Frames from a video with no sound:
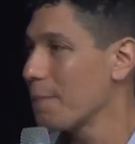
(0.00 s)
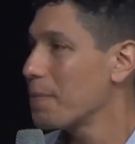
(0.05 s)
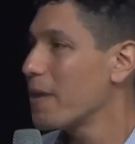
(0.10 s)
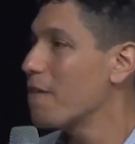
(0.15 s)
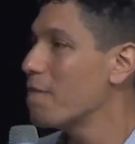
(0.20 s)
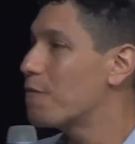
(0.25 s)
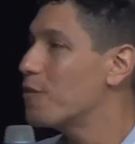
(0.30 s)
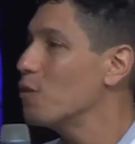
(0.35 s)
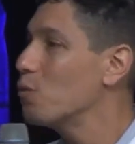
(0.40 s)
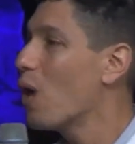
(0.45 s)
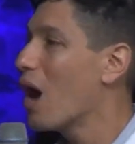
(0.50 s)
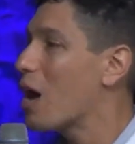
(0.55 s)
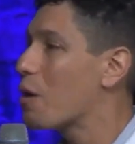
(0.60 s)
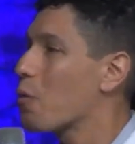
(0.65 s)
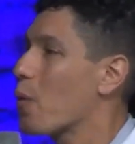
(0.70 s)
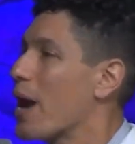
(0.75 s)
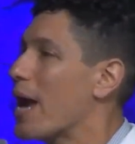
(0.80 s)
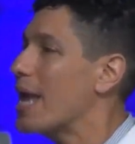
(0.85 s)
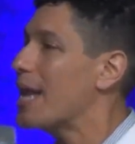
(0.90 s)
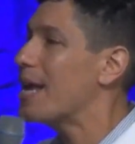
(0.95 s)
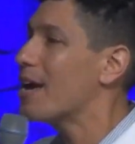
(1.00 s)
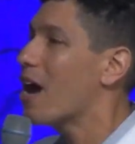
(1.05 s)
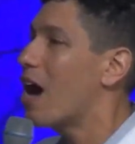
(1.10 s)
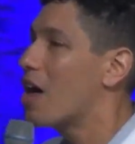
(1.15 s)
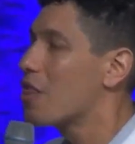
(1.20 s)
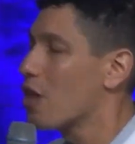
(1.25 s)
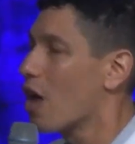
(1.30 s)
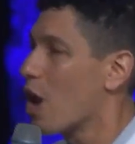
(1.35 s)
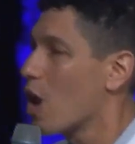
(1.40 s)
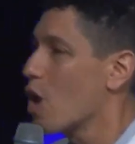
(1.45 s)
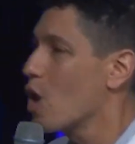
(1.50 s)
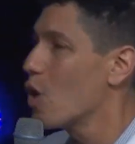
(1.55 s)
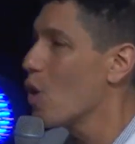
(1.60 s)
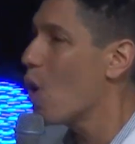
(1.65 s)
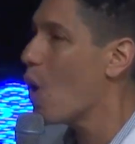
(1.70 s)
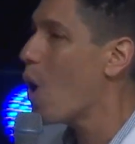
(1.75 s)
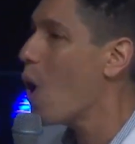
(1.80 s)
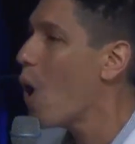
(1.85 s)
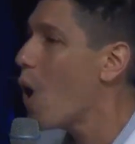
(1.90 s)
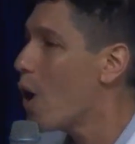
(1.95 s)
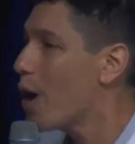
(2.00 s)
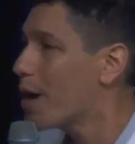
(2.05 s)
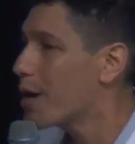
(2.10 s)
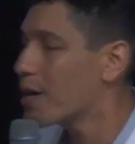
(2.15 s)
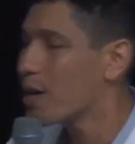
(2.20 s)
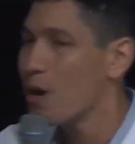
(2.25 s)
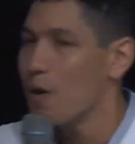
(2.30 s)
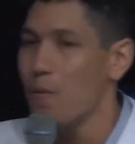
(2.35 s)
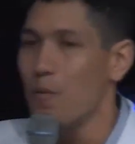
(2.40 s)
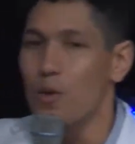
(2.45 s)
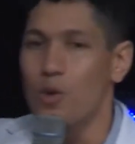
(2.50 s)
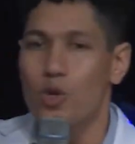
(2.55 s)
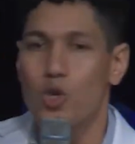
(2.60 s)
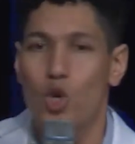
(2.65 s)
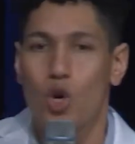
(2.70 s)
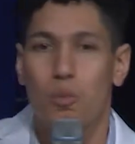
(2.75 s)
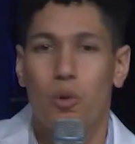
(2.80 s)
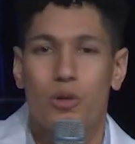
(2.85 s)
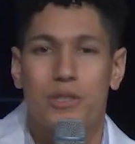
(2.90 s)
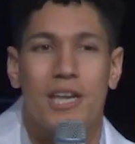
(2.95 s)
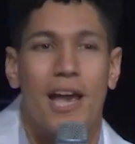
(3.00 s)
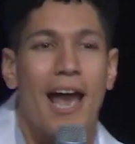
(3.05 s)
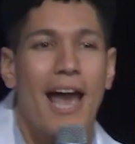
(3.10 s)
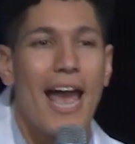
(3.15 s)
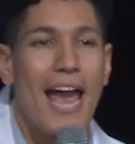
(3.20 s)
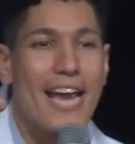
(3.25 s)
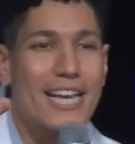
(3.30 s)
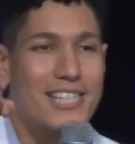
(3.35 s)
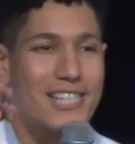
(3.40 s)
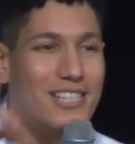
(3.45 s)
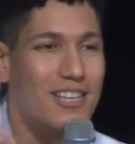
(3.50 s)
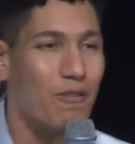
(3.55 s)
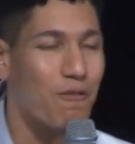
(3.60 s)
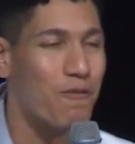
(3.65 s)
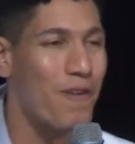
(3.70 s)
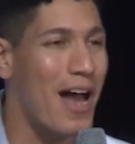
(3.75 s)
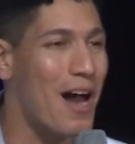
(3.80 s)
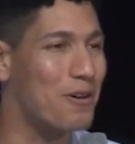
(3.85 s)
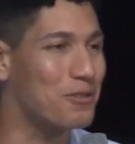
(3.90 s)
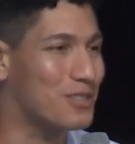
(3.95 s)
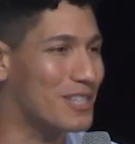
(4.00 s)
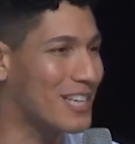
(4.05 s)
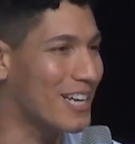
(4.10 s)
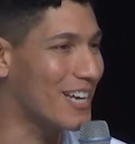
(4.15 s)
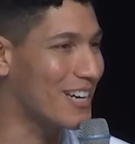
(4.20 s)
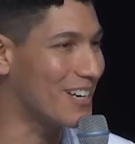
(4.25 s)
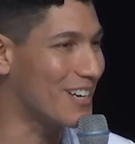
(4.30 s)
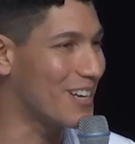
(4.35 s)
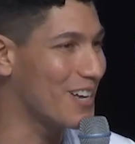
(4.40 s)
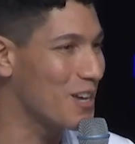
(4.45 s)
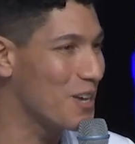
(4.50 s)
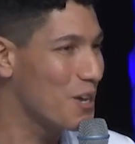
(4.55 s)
If you are waiting on the Lord, you will taste the fountain.